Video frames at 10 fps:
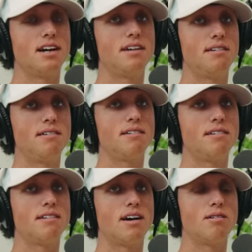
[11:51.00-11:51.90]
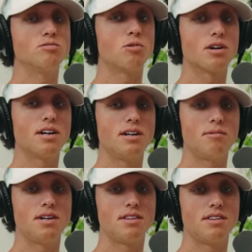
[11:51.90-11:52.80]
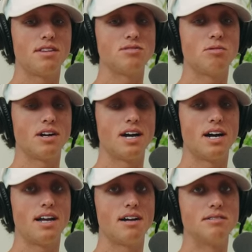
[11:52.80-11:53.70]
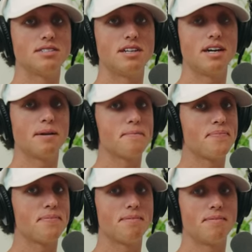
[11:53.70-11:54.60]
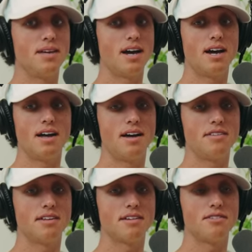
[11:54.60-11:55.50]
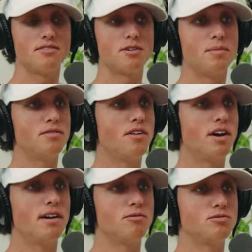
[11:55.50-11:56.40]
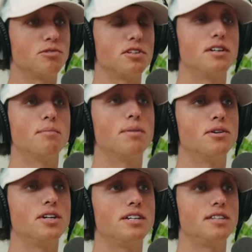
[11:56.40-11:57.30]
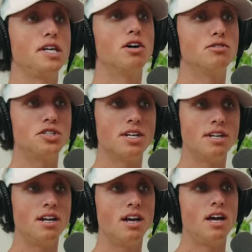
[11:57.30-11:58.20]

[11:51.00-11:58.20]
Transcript: I had, Interesting. I was working with this one guy, and I was like, yeah, I, I think this is going to be fun. I was really into boating and the ocean.